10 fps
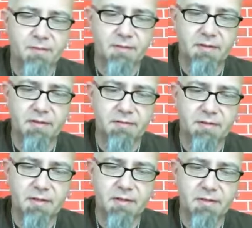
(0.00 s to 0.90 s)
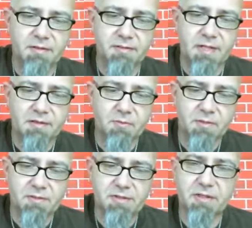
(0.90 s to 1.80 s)
It is uh, exactly what
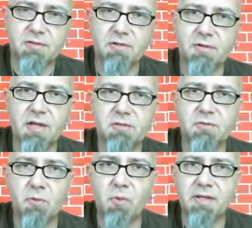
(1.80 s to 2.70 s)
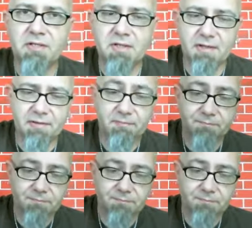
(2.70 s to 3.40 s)
it says, con queso. It's a white cheddar